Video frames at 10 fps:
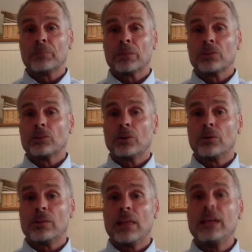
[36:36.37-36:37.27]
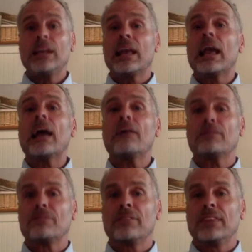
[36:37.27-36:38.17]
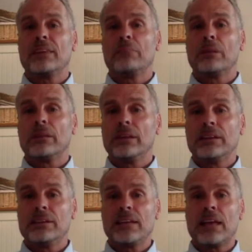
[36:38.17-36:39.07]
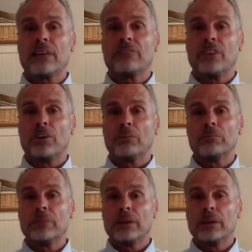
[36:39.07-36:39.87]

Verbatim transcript: So they didn't have the ability to take a film.